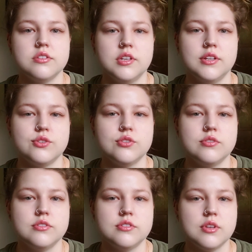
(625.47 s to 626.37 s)
it's
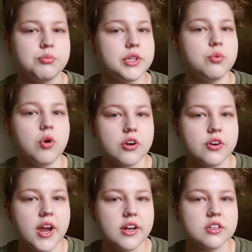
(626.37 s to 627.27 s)
simply
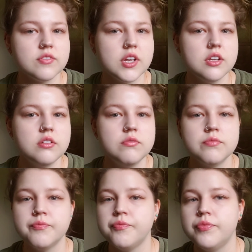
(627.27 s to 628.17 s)
water activated,
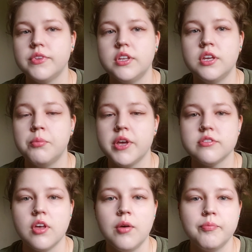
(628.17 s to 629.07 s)
you
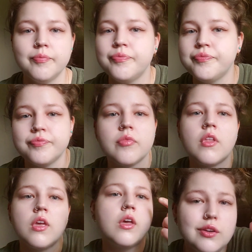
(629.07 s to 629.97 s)
mess up,
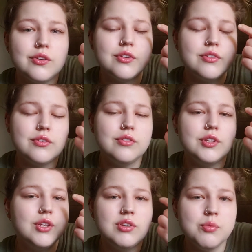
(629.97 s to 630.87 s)
just
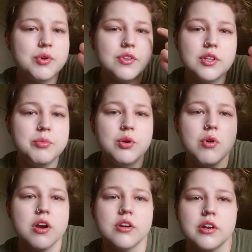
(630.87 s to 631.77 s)
Q-tip with a little bit of
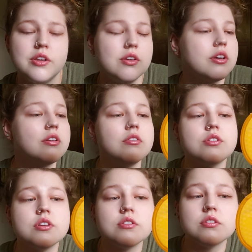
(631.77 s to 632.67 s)
water and you can
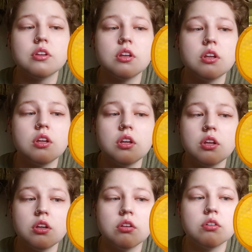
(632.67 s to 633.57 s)
just
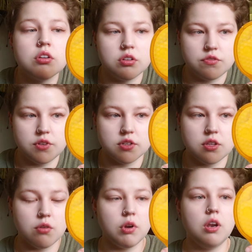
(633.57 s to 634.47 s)
fix that right